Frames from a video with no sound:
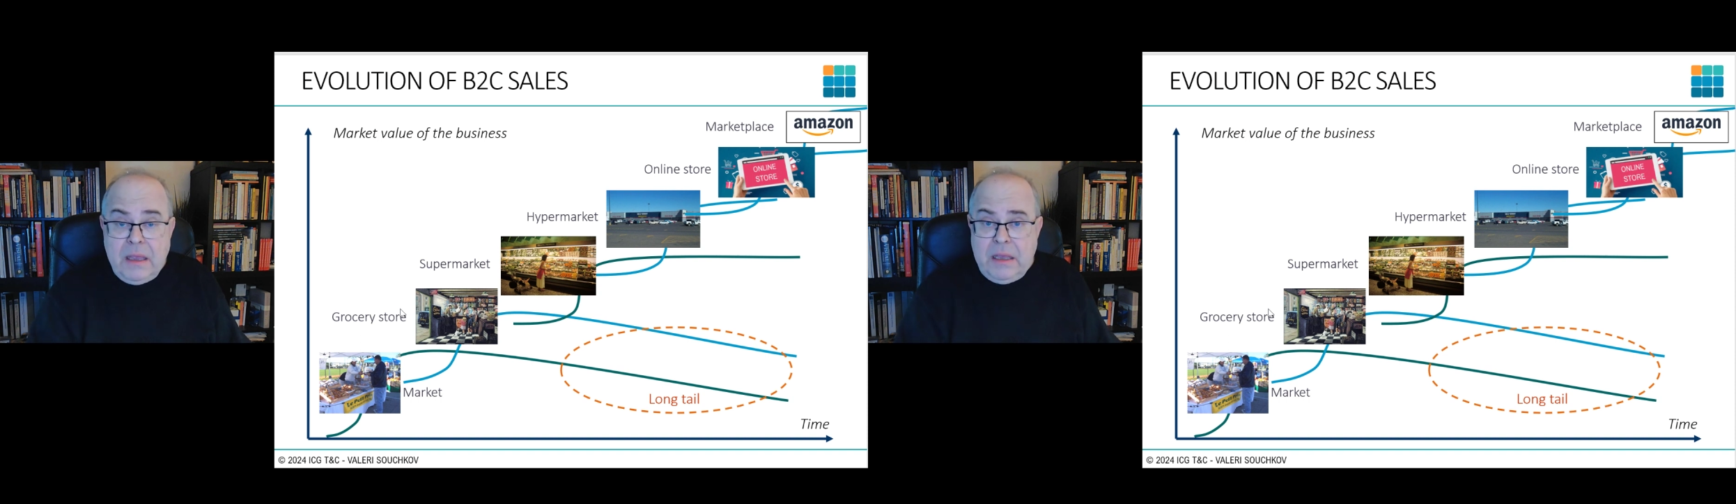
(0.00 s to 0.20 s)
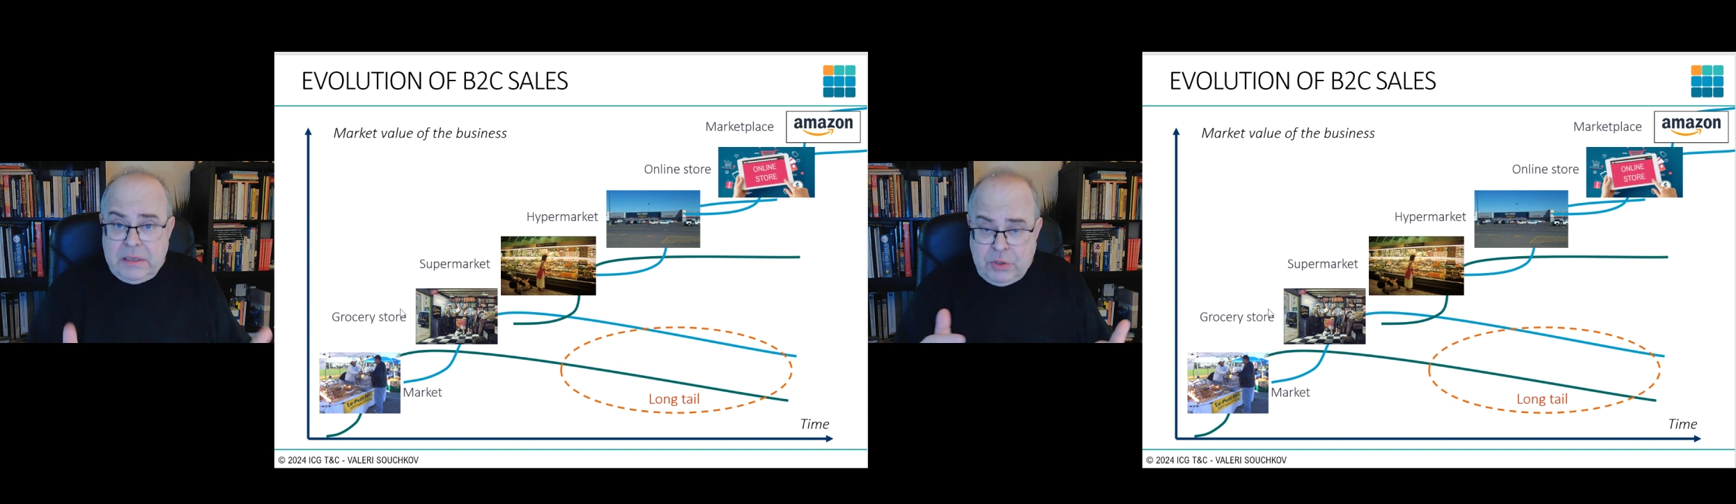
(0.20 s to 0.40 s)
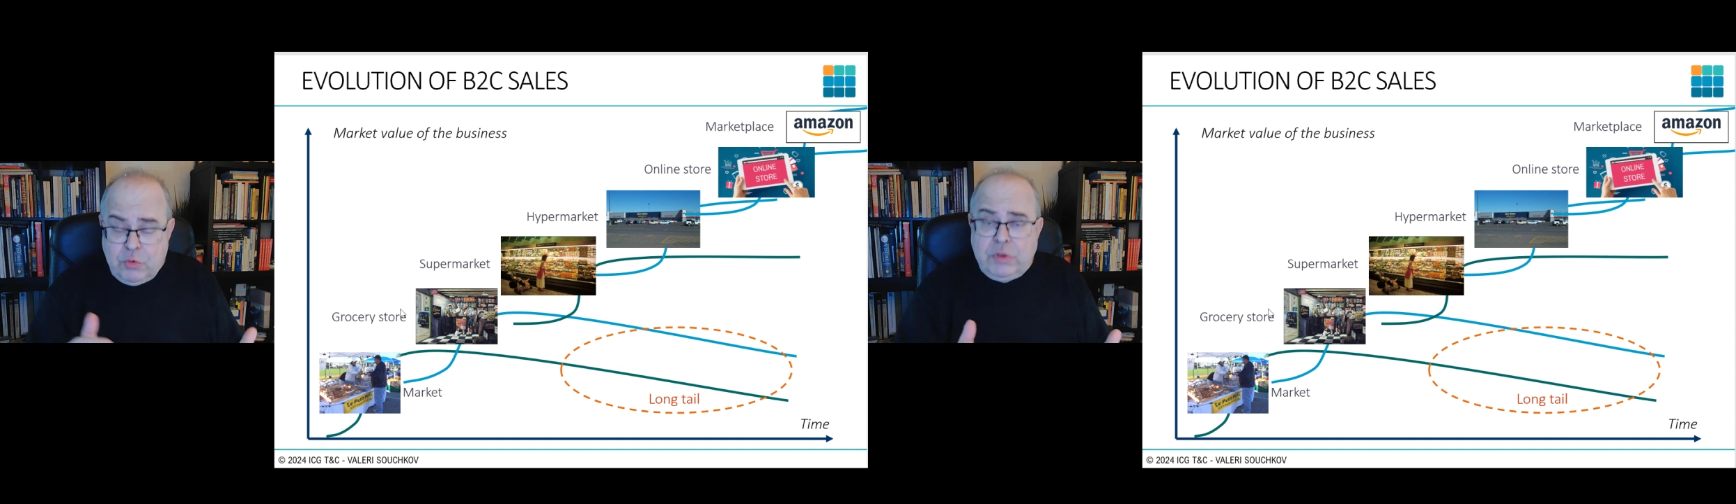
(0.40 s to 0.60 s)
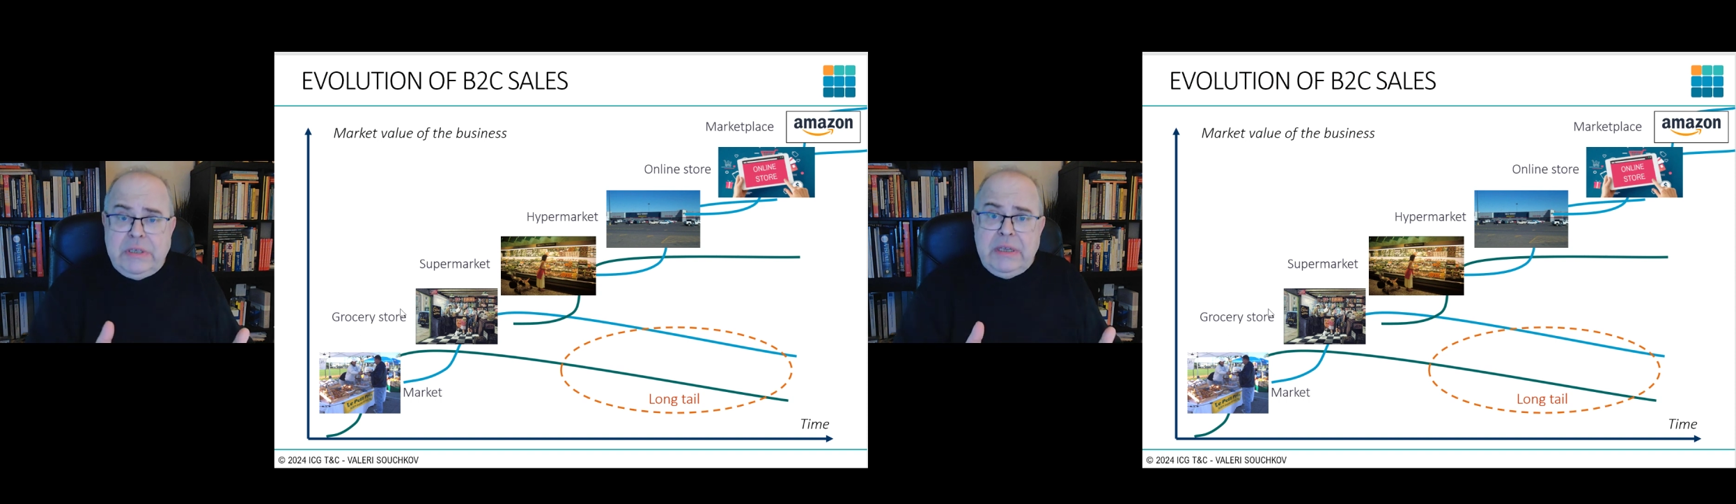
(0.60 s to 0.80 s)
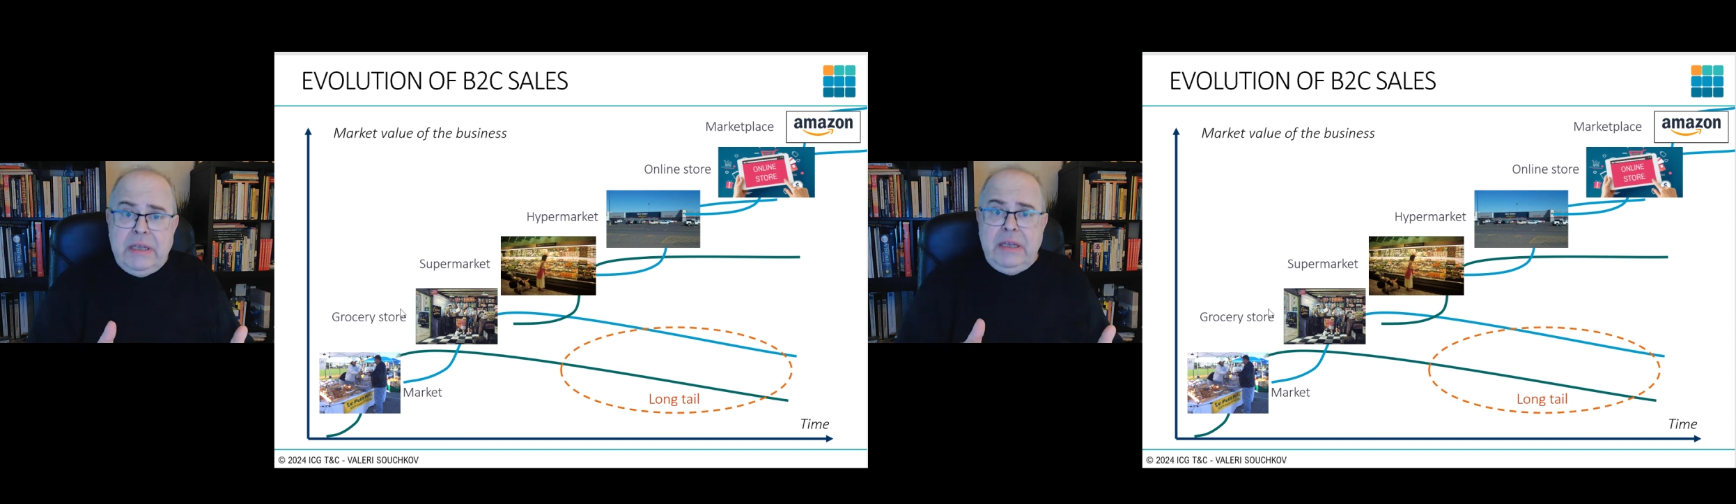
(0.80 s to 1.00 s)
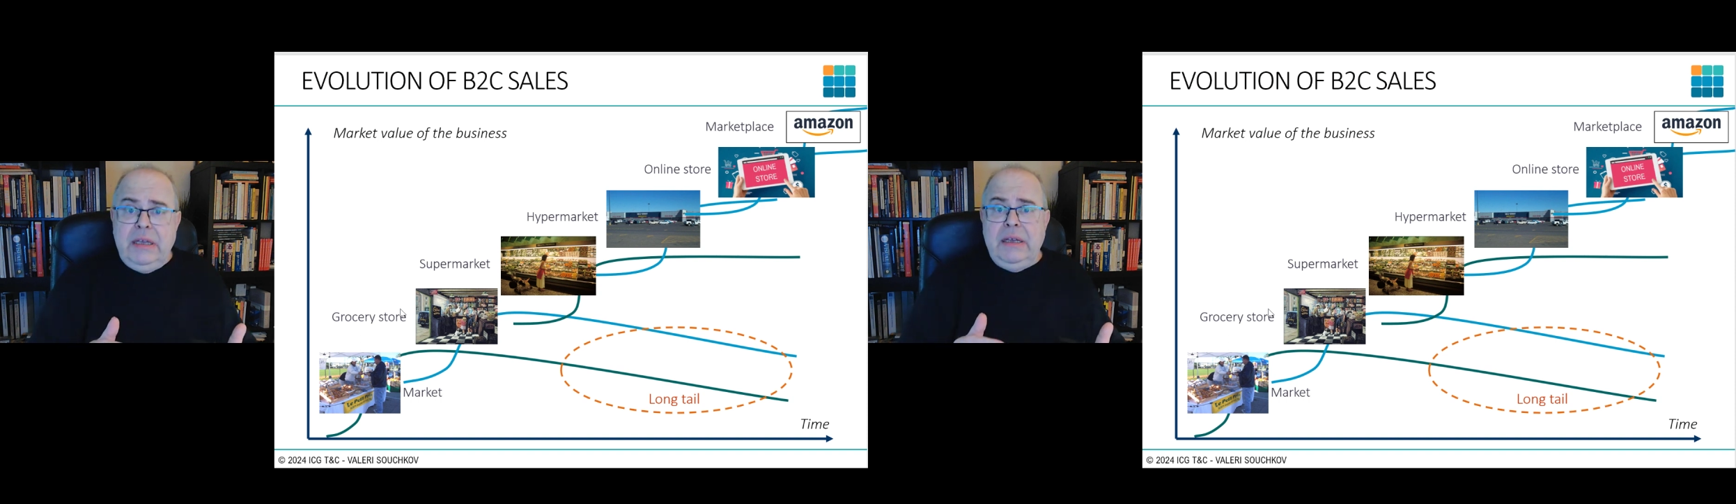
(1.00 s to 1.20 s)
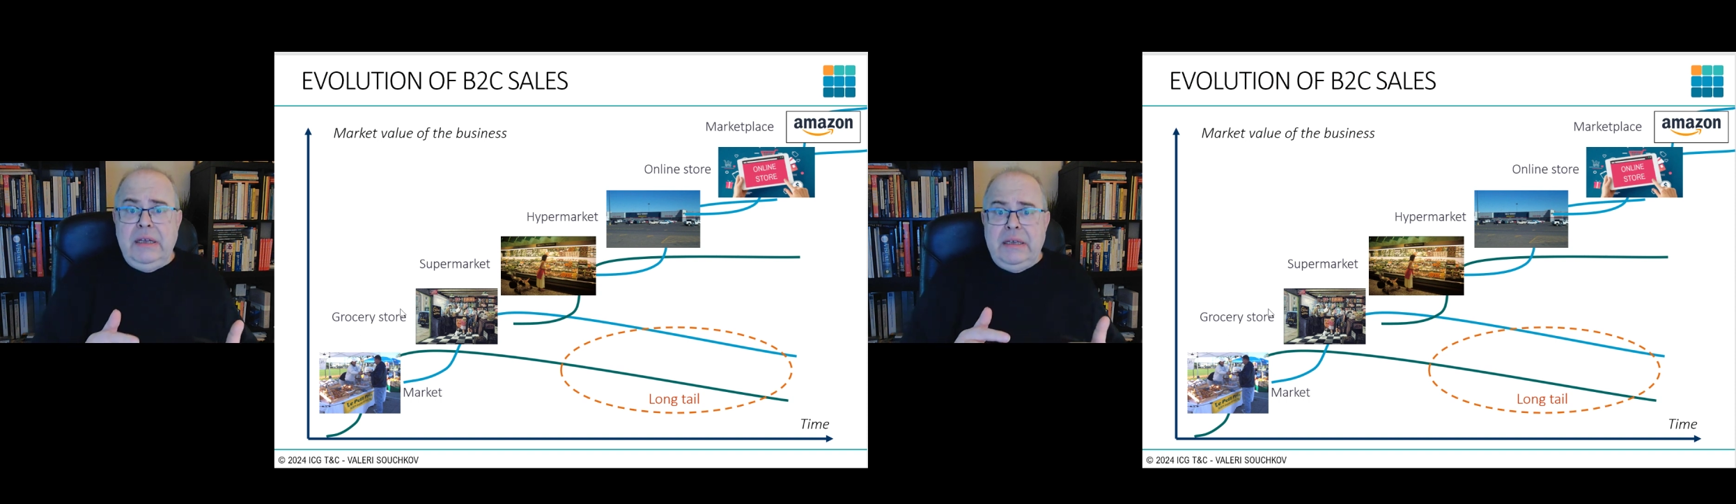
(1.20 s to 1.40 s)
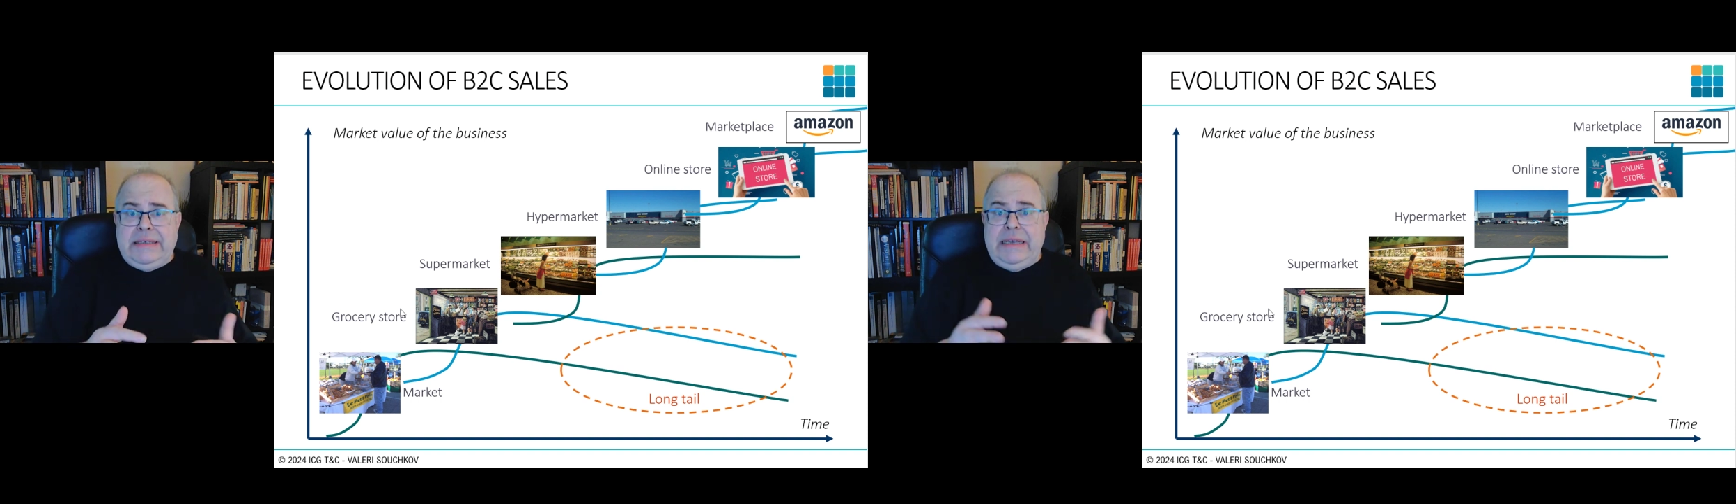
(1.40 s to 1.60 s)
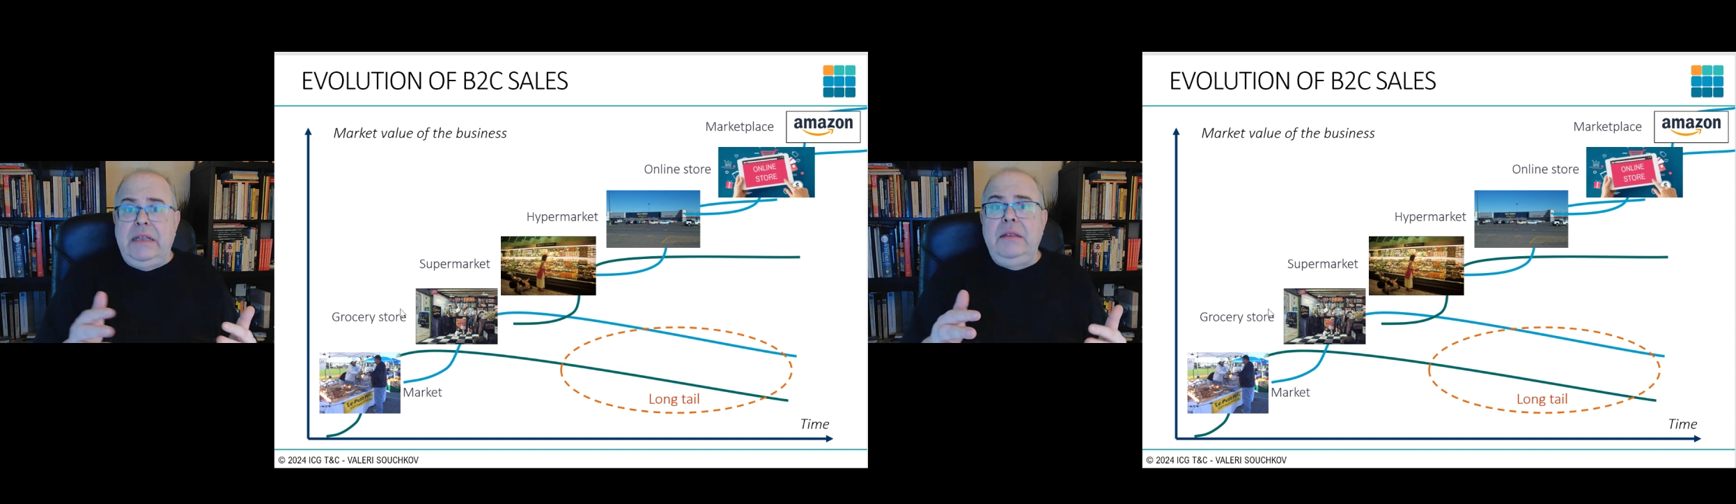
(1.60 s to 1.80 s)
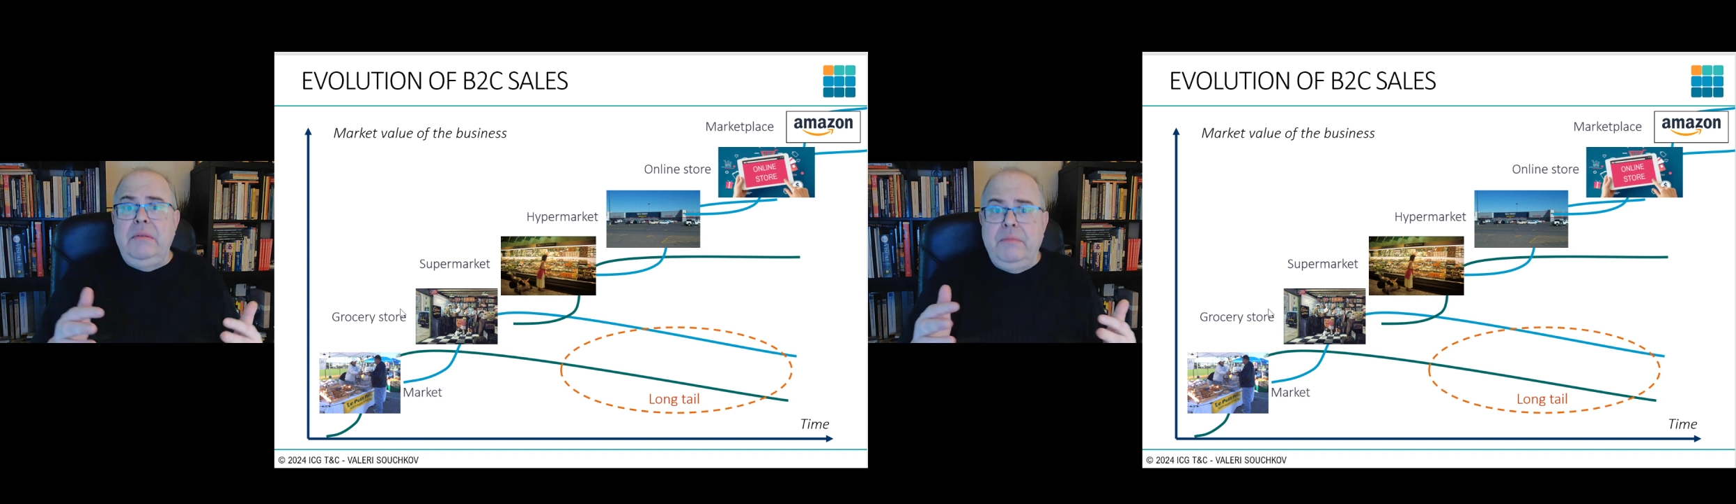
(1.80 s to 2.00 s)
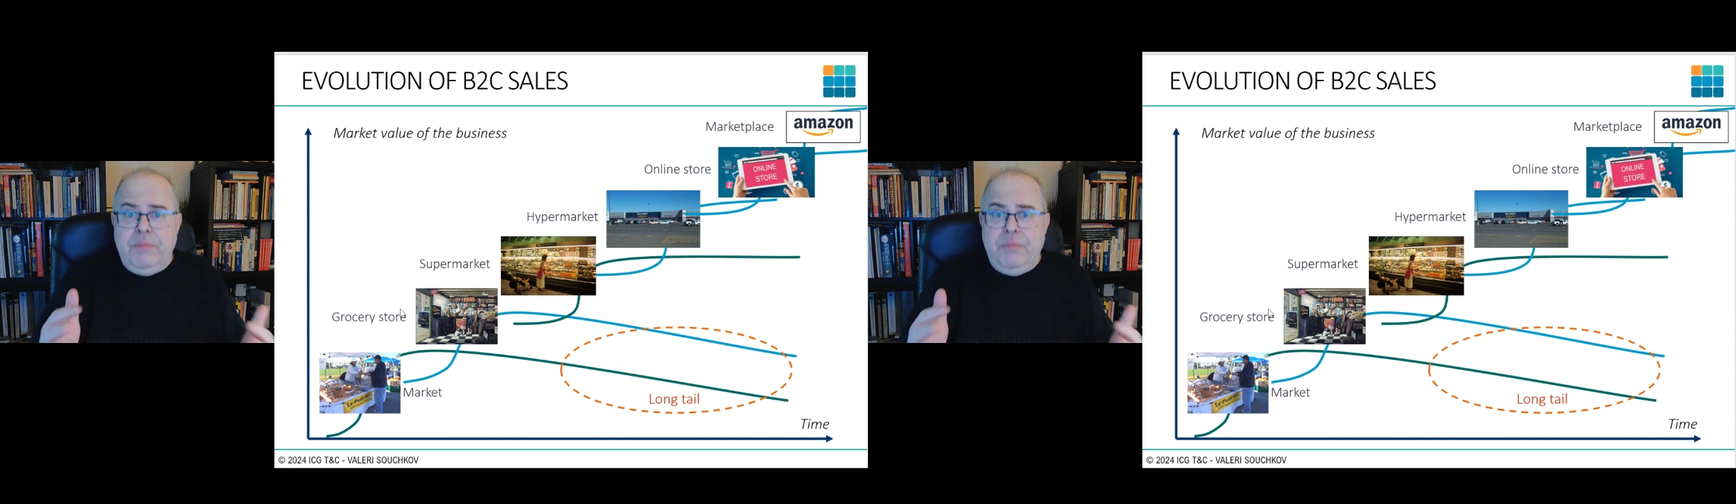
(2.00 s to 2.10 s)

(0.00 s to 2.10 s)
and could sell